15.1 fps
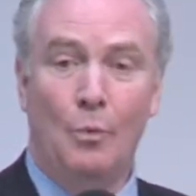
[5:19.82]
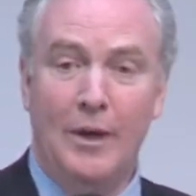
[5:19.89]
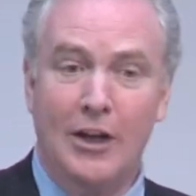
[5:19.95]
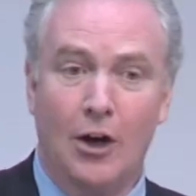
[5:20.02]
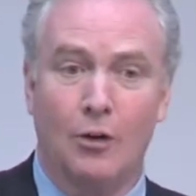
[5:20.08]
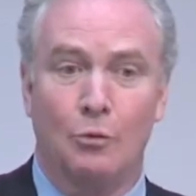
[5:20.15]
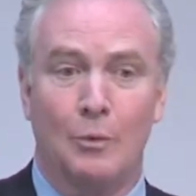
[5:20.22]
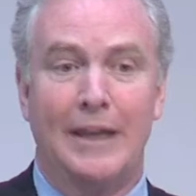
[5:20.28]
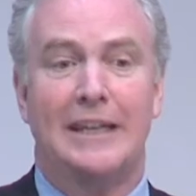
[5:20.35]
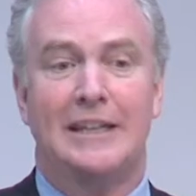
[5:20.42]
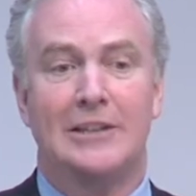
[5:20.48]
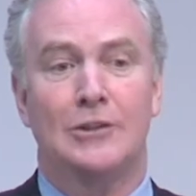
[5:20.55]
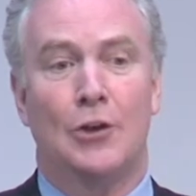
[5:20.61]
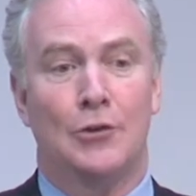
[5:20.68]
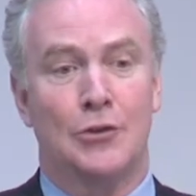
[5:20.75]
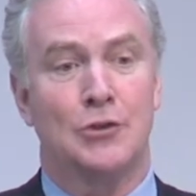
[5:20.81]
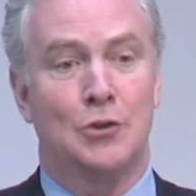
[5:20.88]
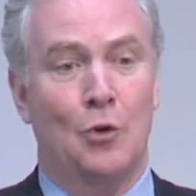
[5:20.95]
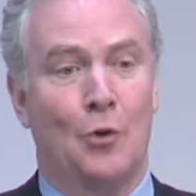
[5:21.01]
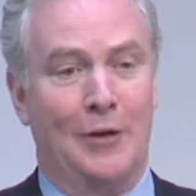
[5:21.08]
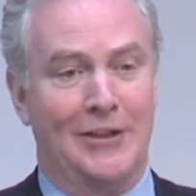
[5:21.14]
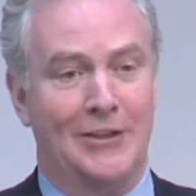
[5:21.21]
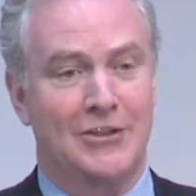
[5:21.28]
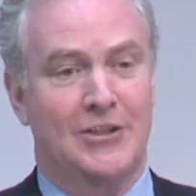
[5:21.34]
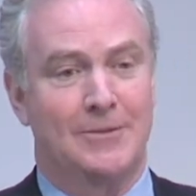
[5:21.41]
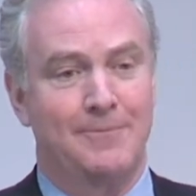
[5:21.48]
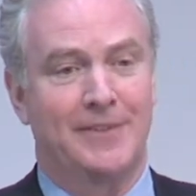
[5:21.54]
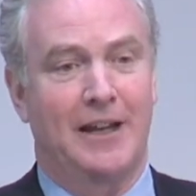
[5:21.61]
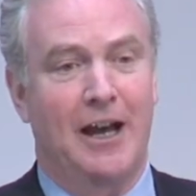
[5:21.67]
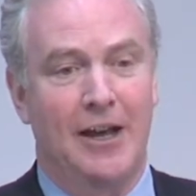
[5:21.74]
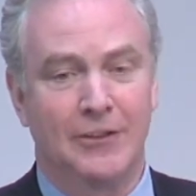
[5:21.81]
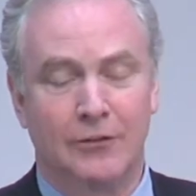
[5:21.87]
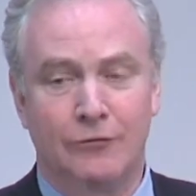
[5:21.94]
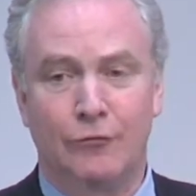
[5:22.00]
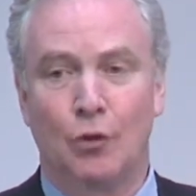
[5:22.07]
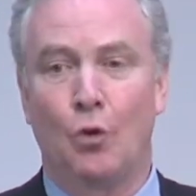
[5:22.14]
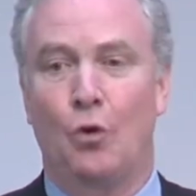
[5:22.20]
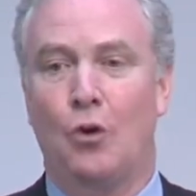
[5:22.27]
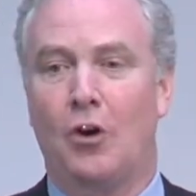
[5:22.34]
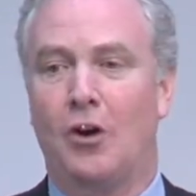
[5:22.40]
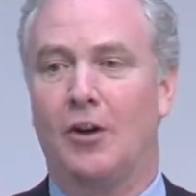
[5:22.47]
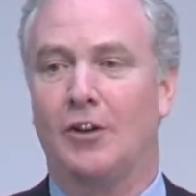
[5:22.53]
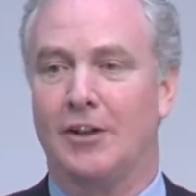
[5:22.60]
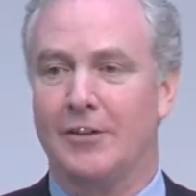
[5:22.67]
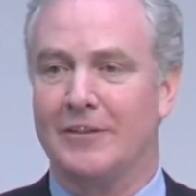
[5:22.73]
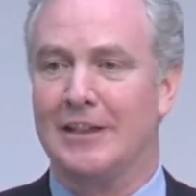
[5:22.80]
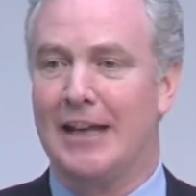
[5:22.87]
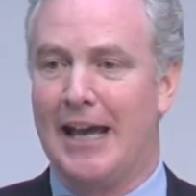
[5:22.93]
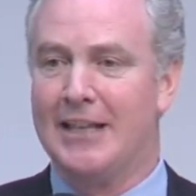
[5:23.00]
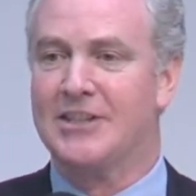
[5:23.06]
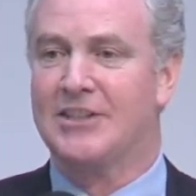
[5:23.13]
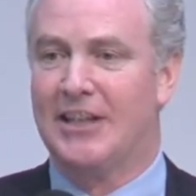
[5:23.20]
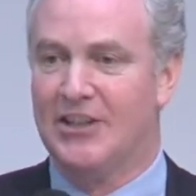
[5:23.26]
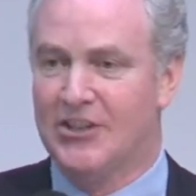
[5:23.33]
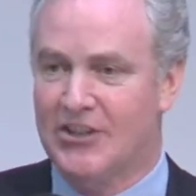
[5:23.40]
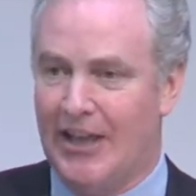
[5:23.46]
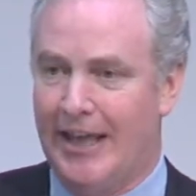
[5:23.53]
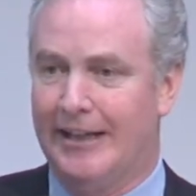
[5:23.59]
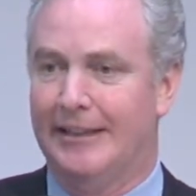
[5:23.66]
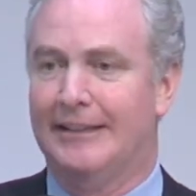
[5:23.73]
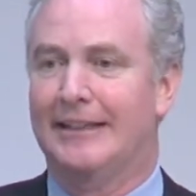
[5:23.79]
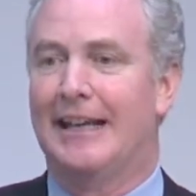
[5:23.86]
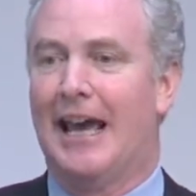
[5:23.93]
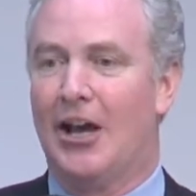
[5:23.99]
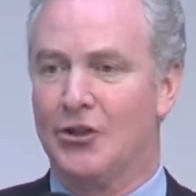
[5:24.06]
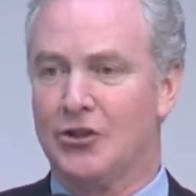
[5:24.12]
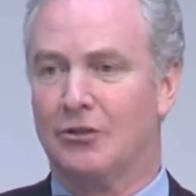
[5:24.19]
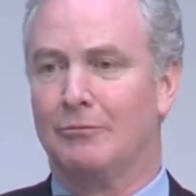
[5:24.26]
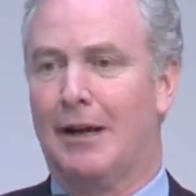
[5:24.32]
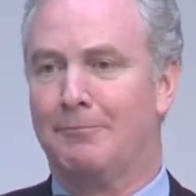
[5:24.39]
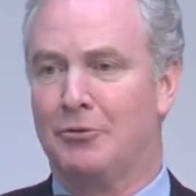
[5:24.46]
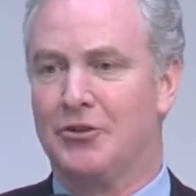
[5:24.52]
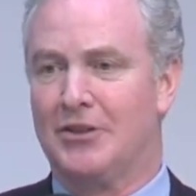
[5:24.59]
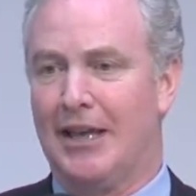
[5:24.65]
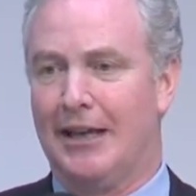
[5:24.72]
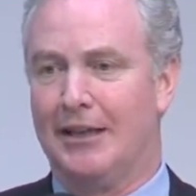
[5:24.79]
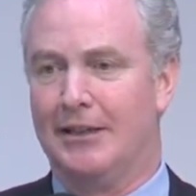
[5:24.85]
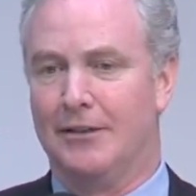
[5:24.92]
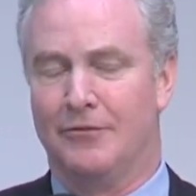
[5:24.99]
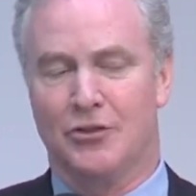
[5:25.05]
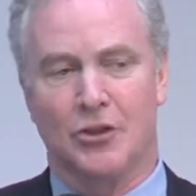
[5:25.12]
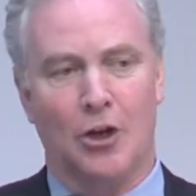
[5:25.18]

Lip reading: we are reading those stories on the floor of the United States Senate and House of Representatives.